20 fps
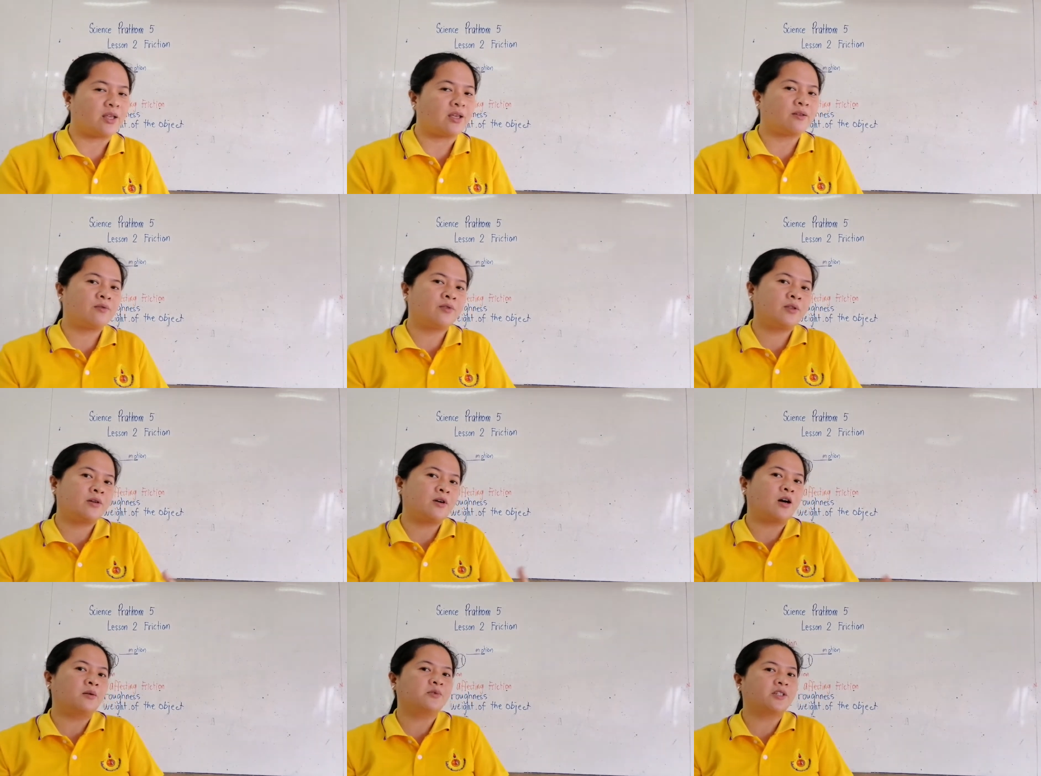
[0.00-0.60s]
If
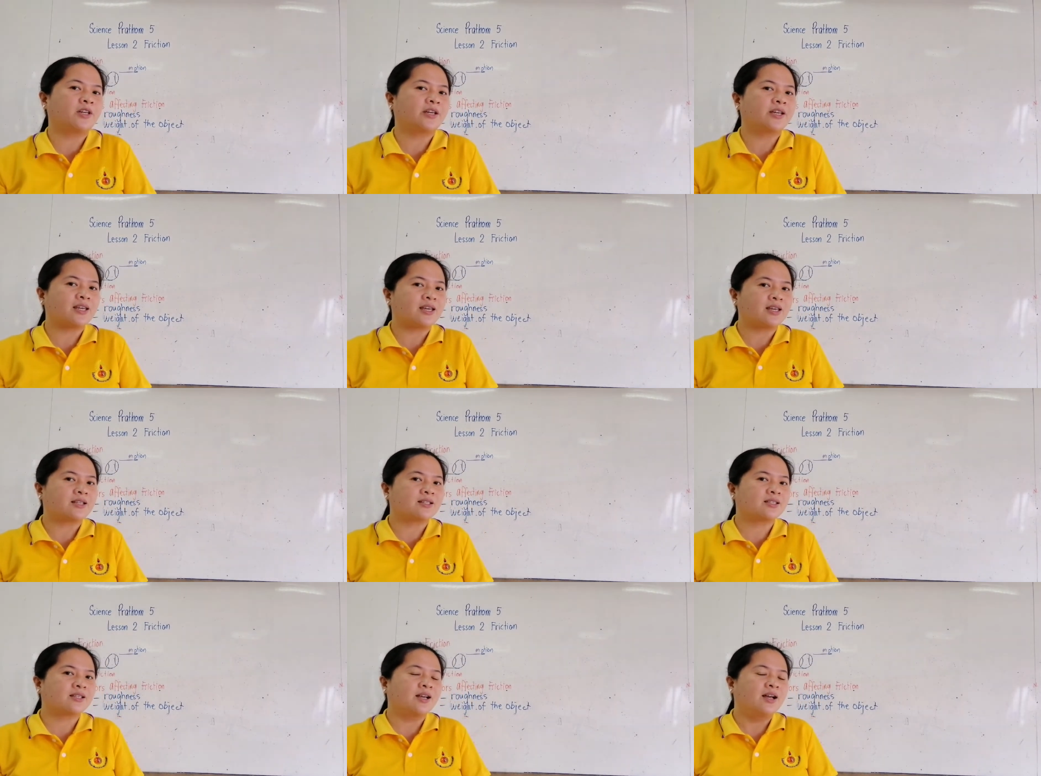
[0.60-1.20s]
the object
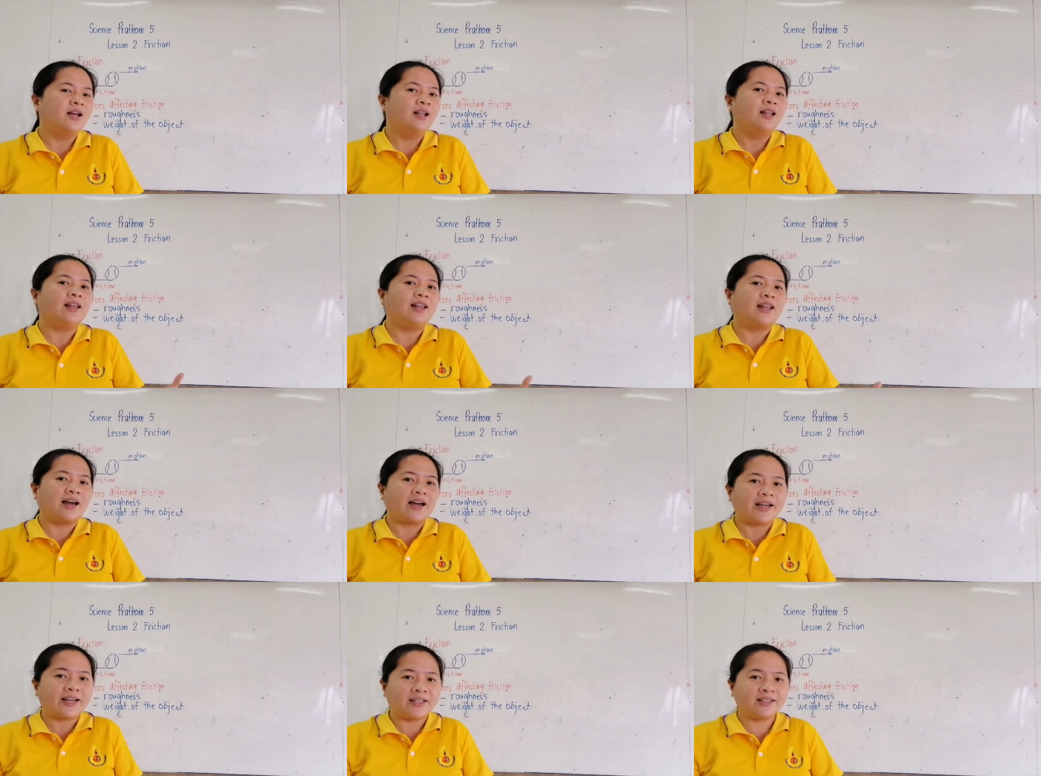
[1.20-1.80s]
is
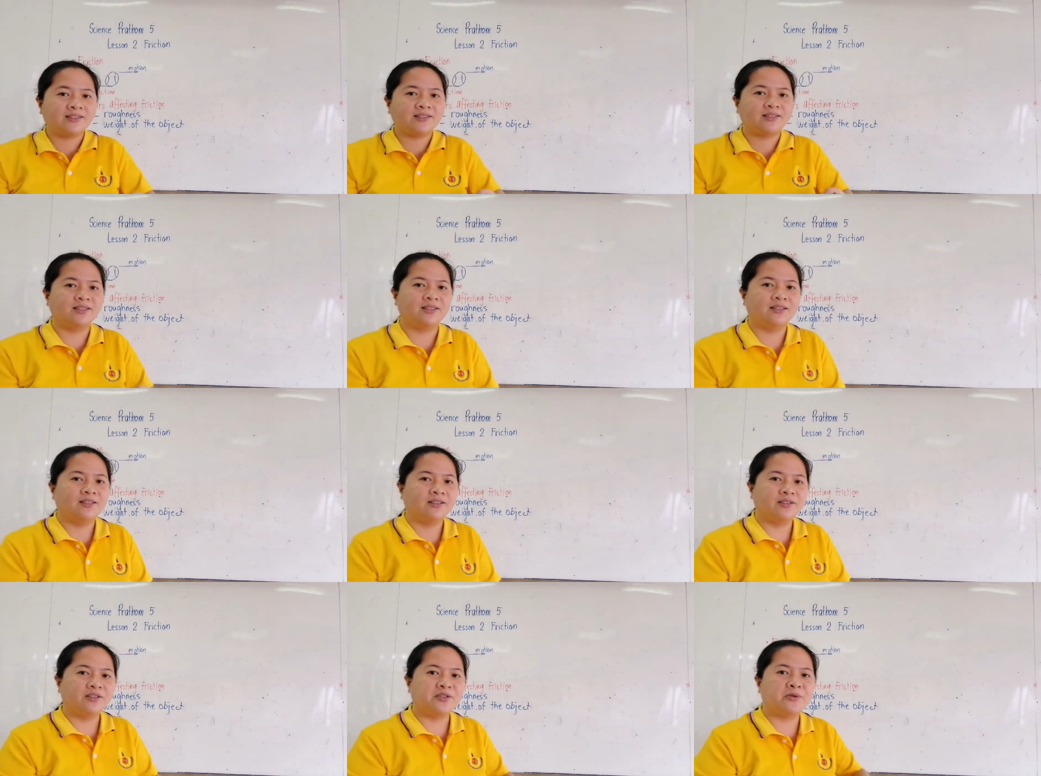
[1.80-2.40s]
light,
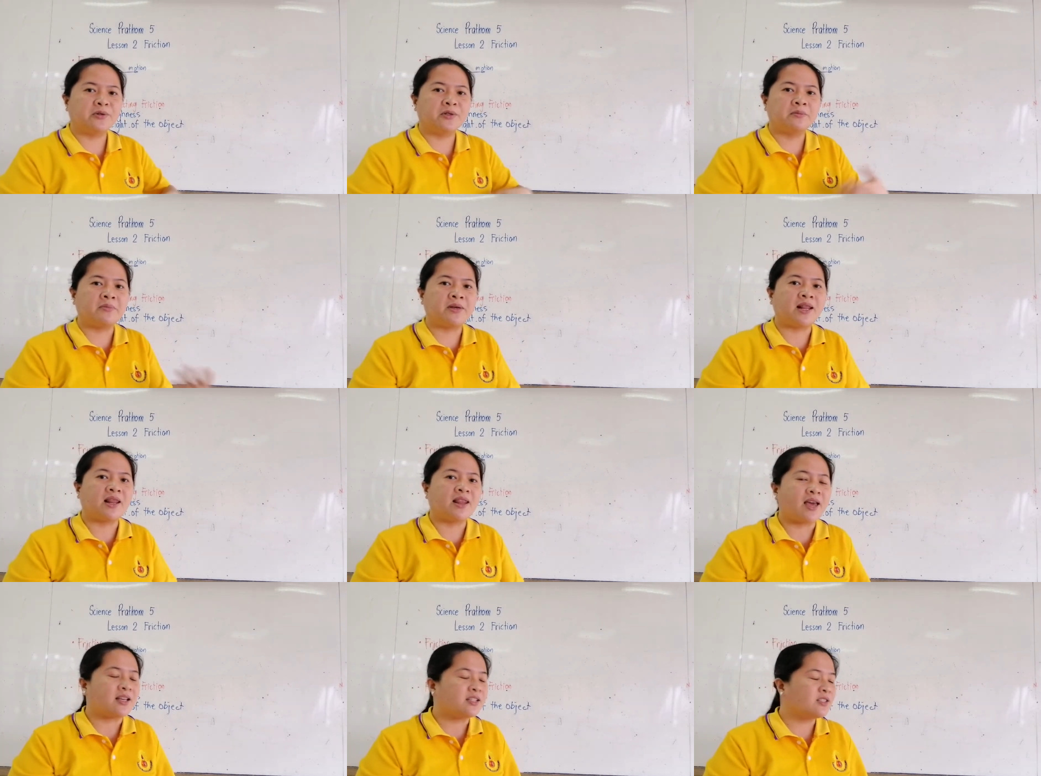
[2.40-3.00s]
there will
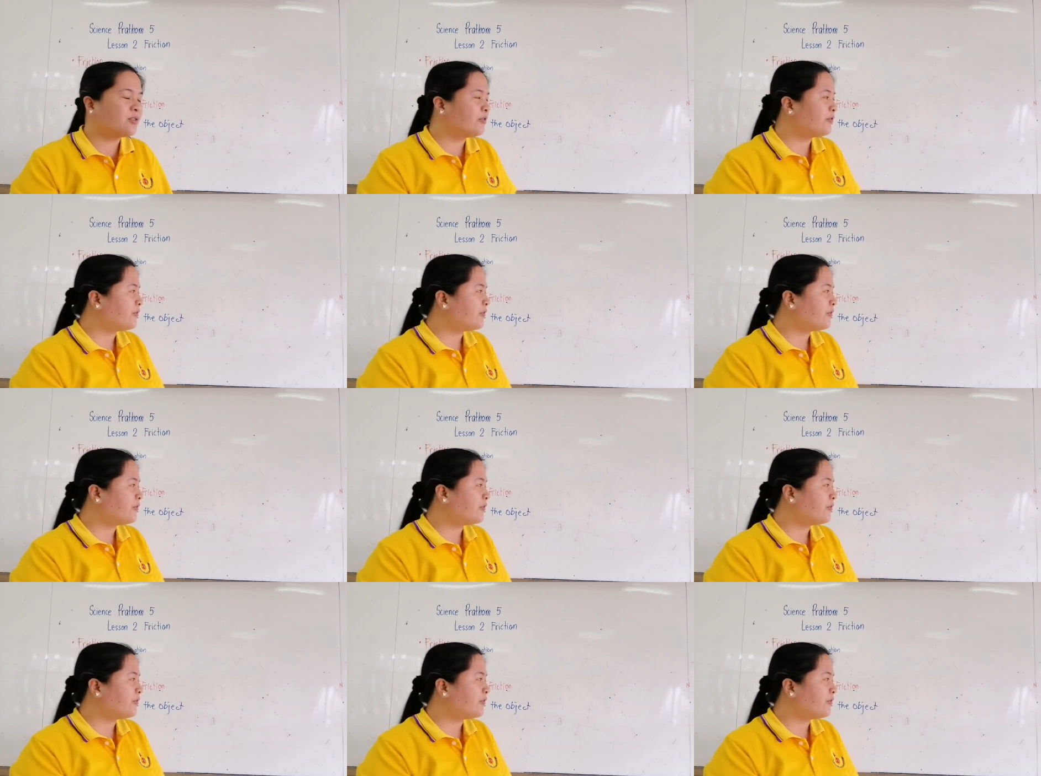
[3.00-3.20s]
be less